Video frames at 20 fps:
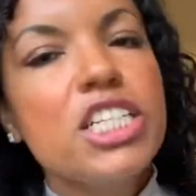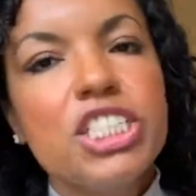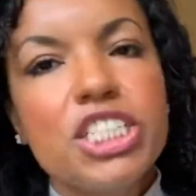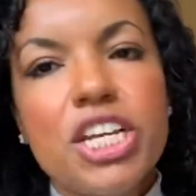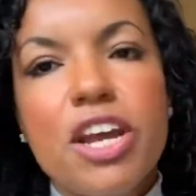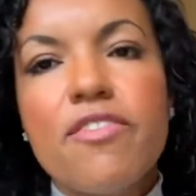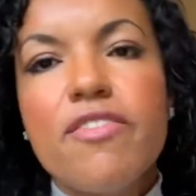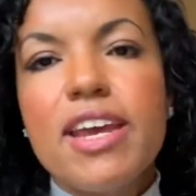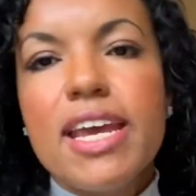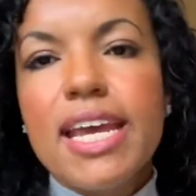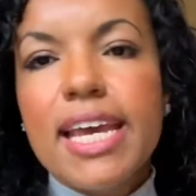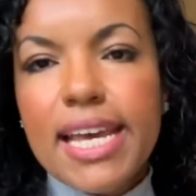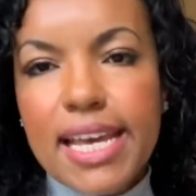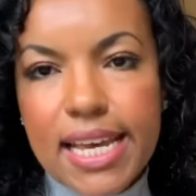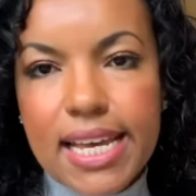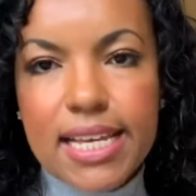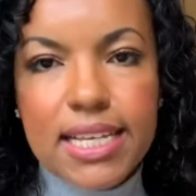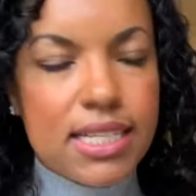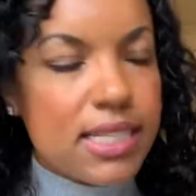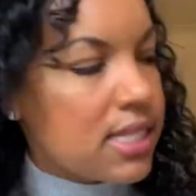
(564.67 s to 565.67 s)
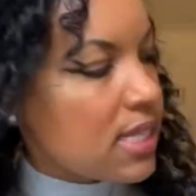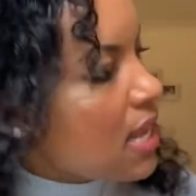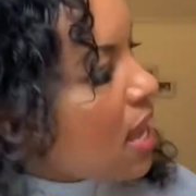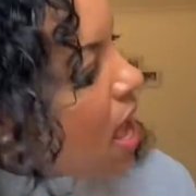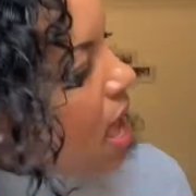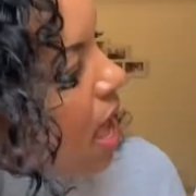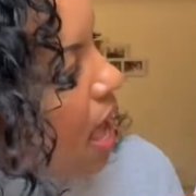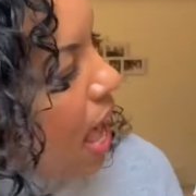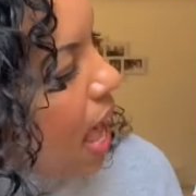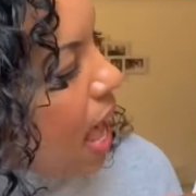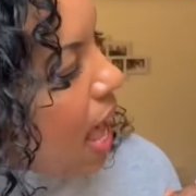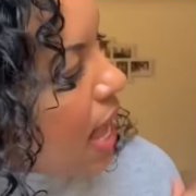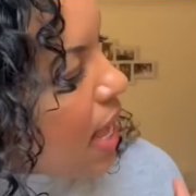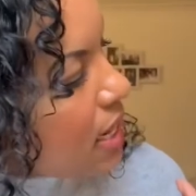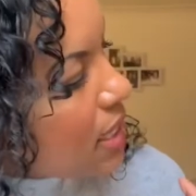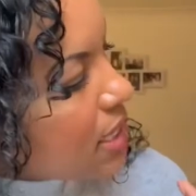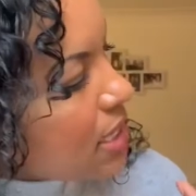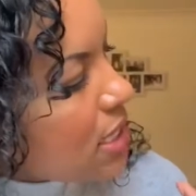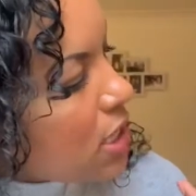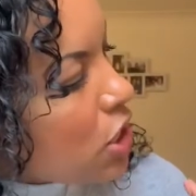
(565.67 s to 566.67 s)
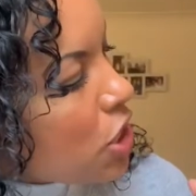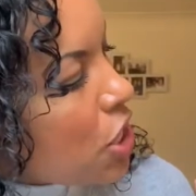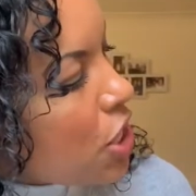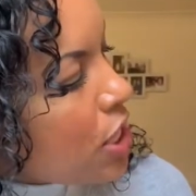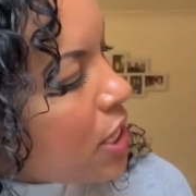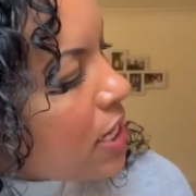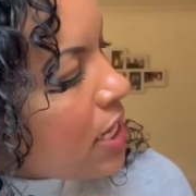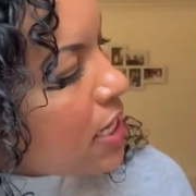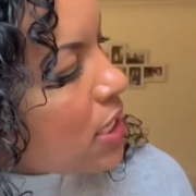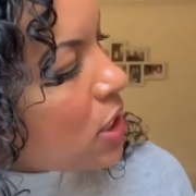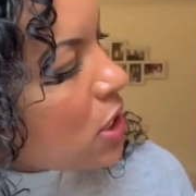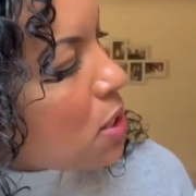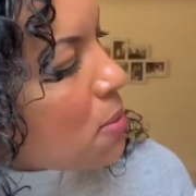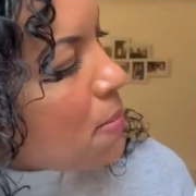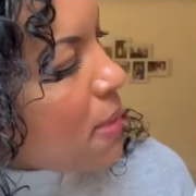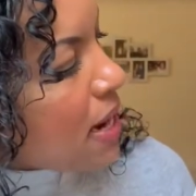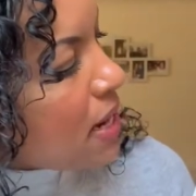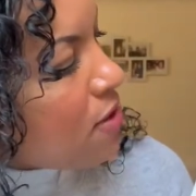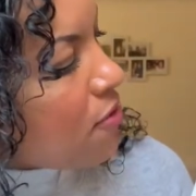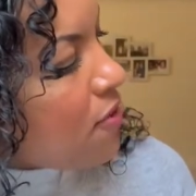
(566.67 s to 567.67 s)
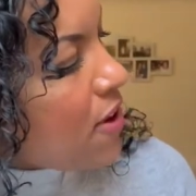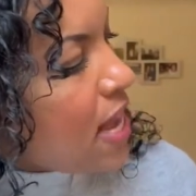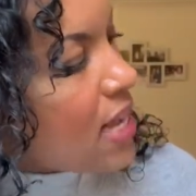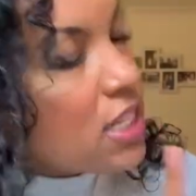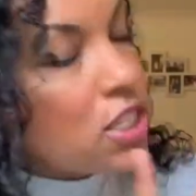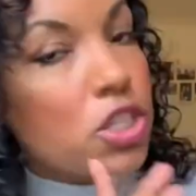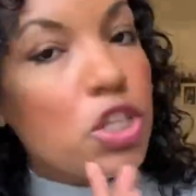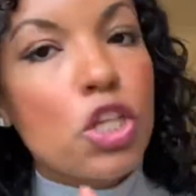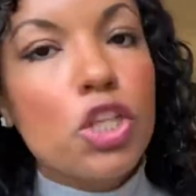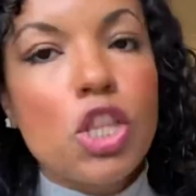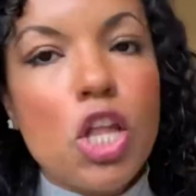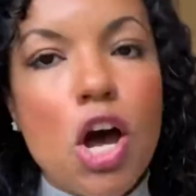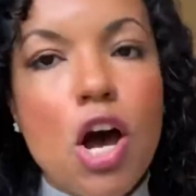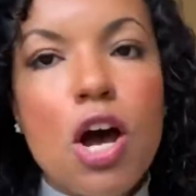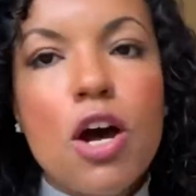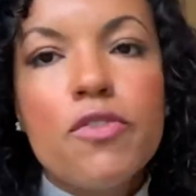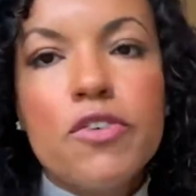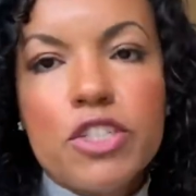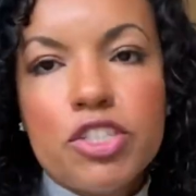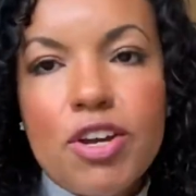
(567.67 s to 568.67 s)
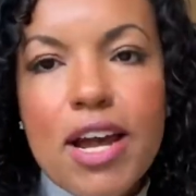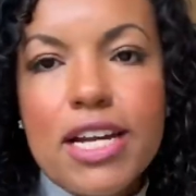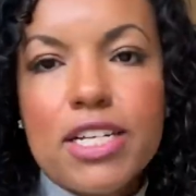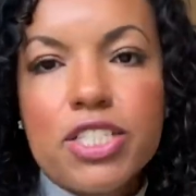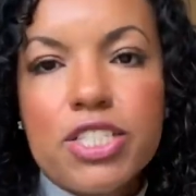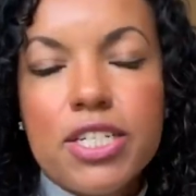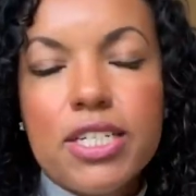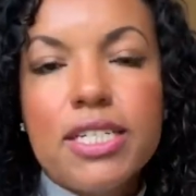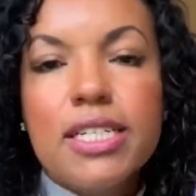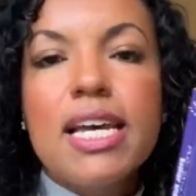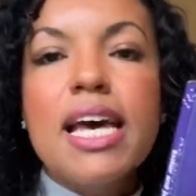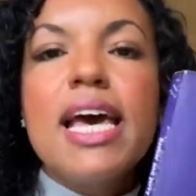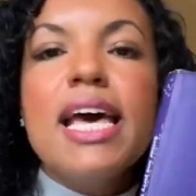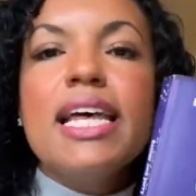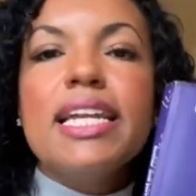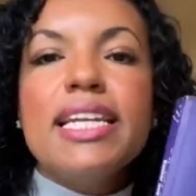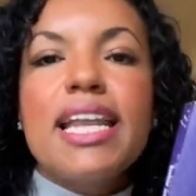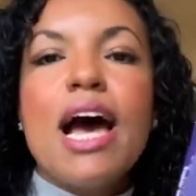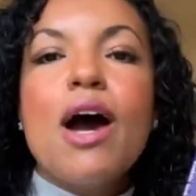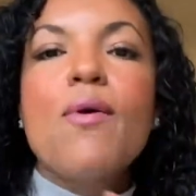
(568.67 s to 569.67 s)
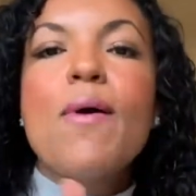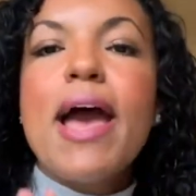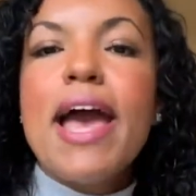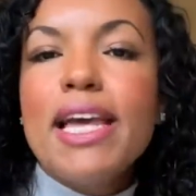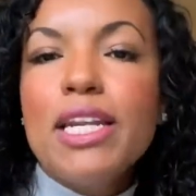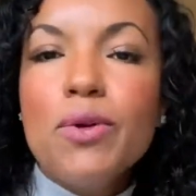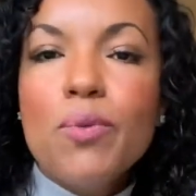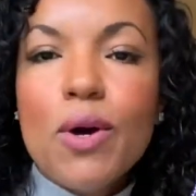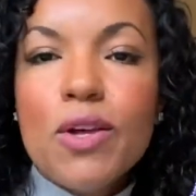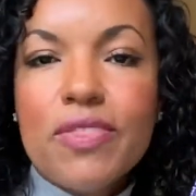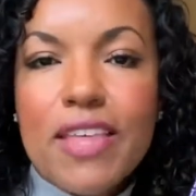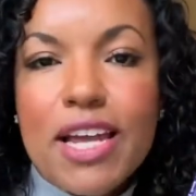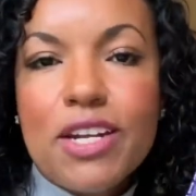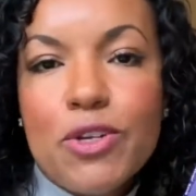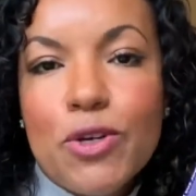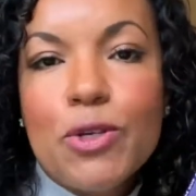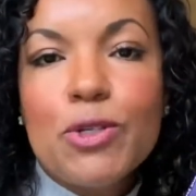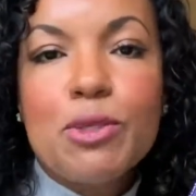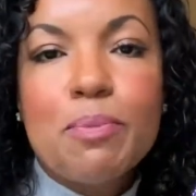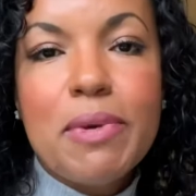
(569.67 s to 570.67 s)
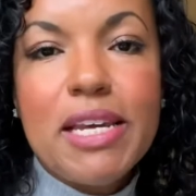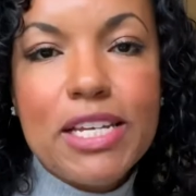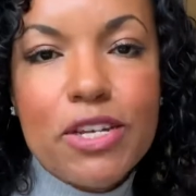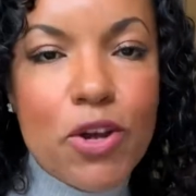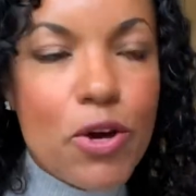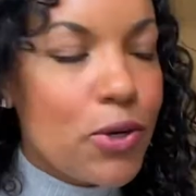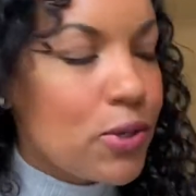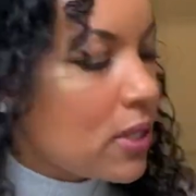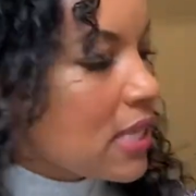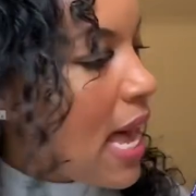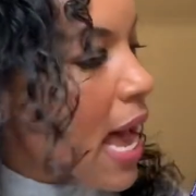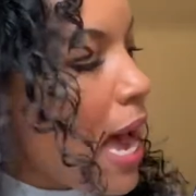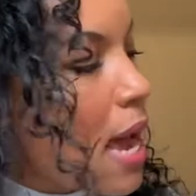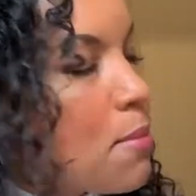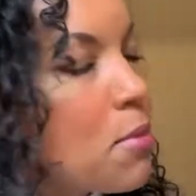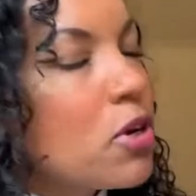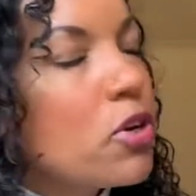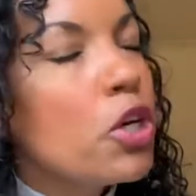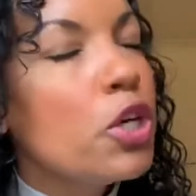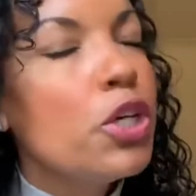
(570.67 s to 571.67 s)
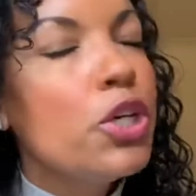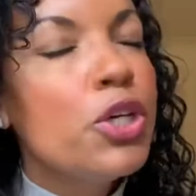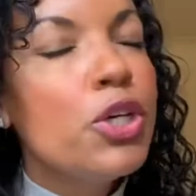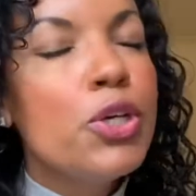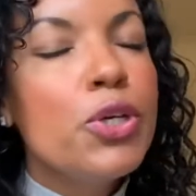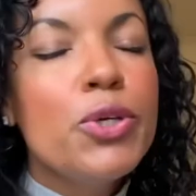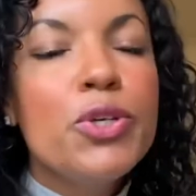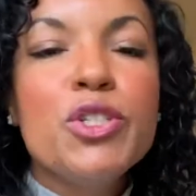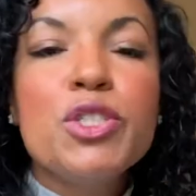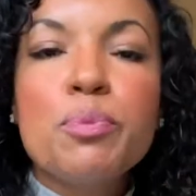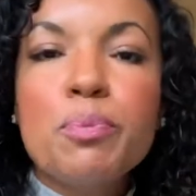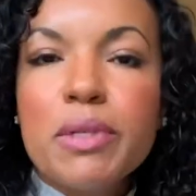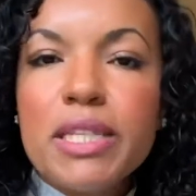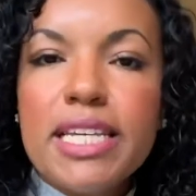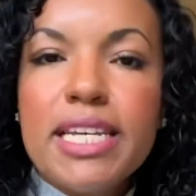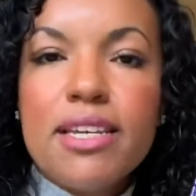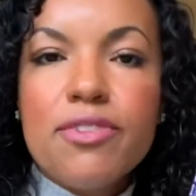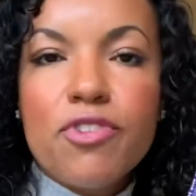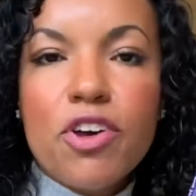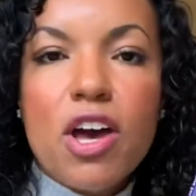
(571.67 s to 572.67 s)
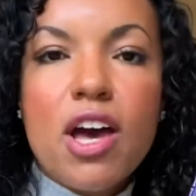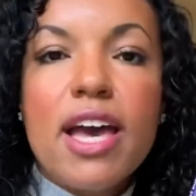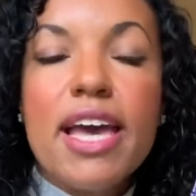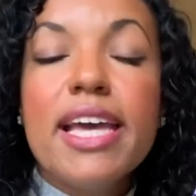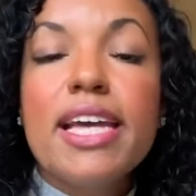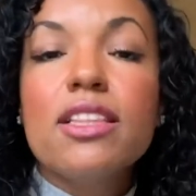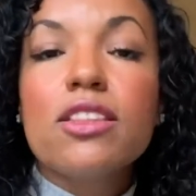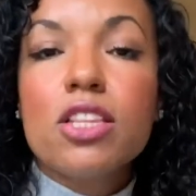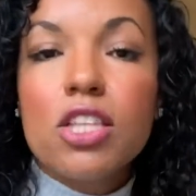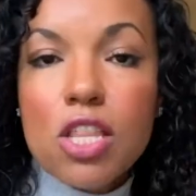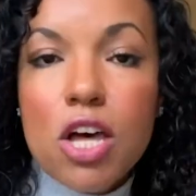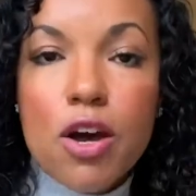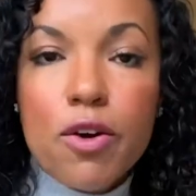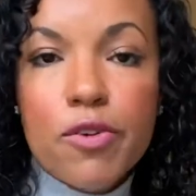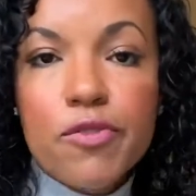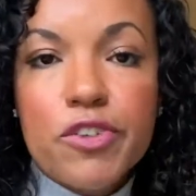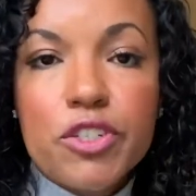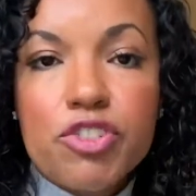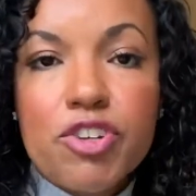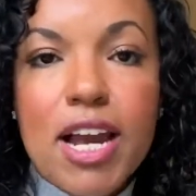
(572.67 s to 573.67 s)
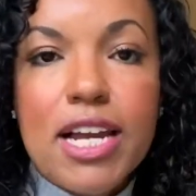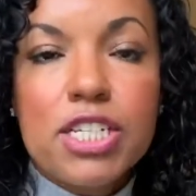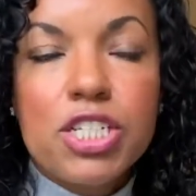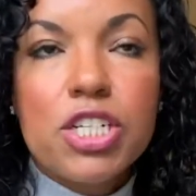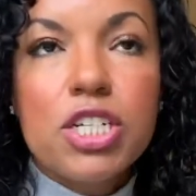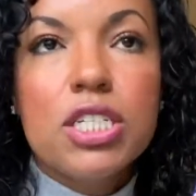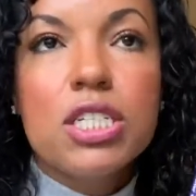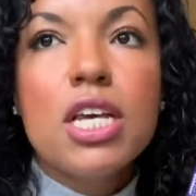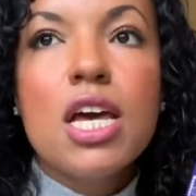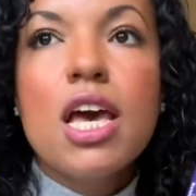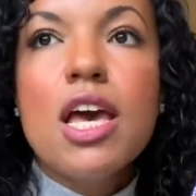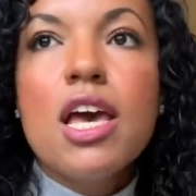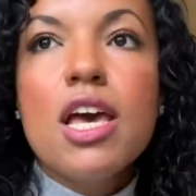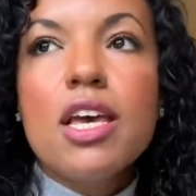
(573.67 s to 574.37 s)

and Jerry Hicks, and it's Learning to Manifest the Law of Attraction. Now, anyone that knows me knows that I'm a huge believer in the Law of Attraction.